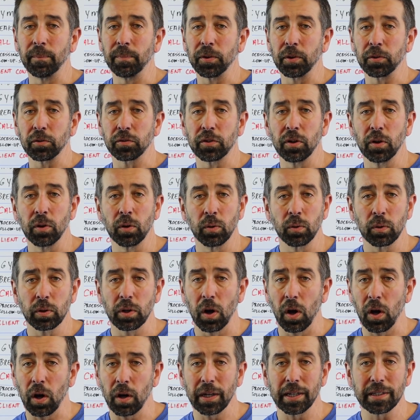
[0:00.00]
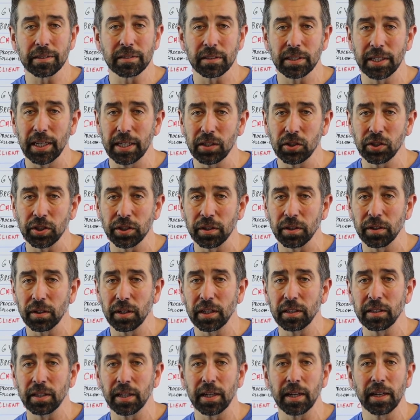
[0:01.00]
There's no call hesitation or
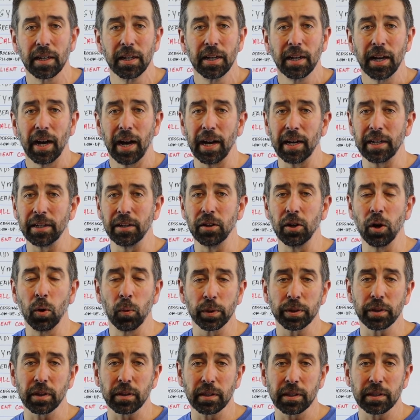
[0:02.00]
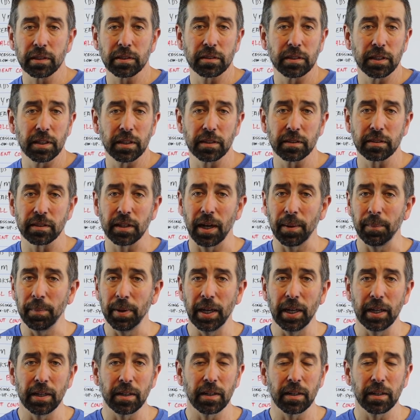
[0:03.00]
anything. I know what the list is, and I'm
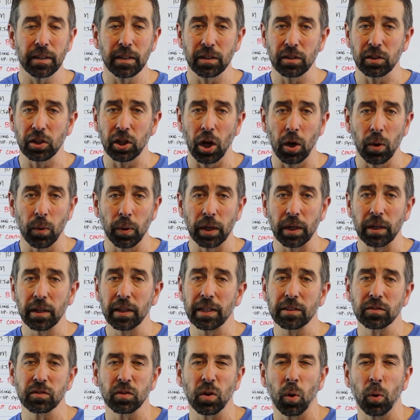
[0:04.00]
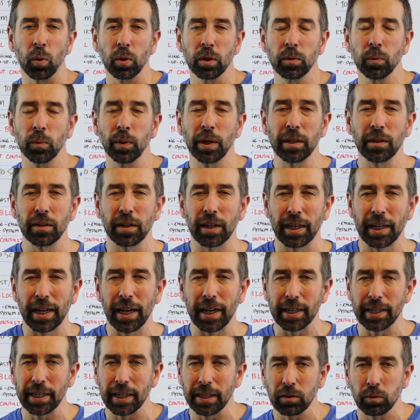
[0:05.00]
hitting it and going. That's the only way you can
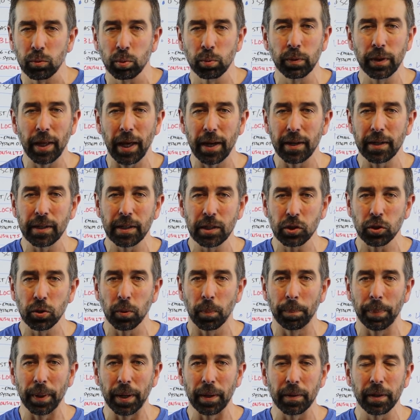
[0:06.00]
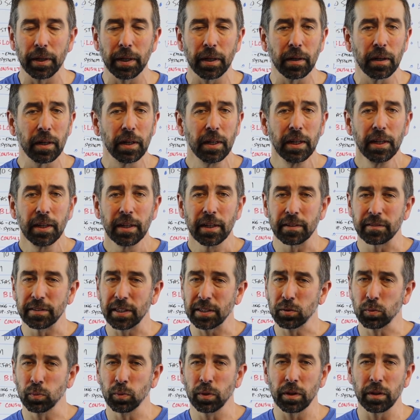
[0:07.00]
kind of get through that initial barrier, because
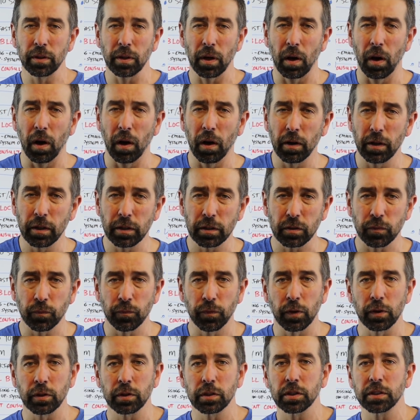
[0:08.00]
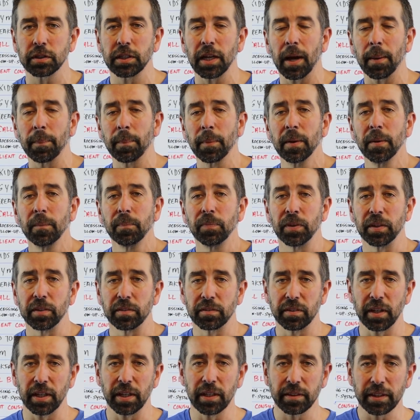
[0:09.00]
that's really the hardest first step,
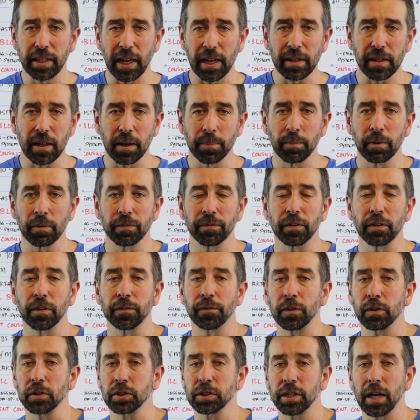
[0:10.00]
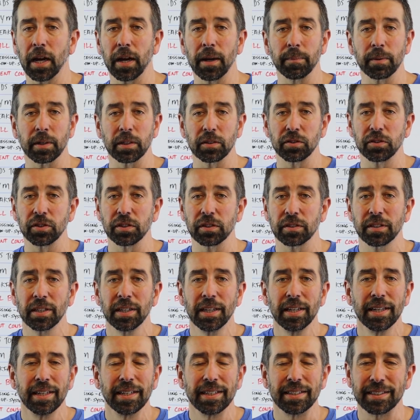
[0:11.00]
is to hit that number for the first time, because you
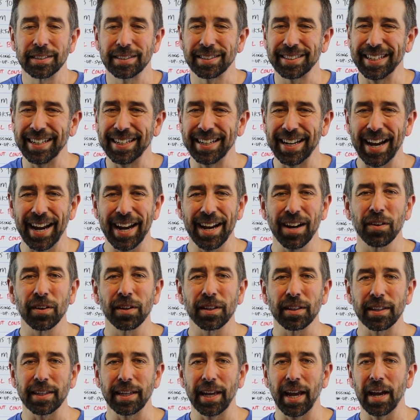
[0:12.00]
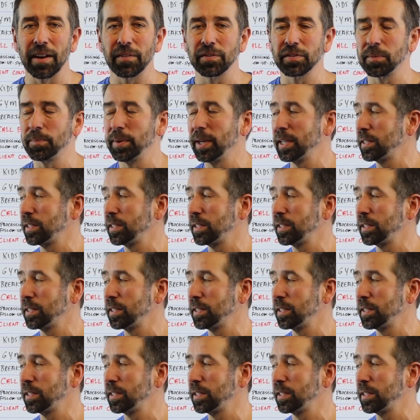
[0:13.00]
just inherently have some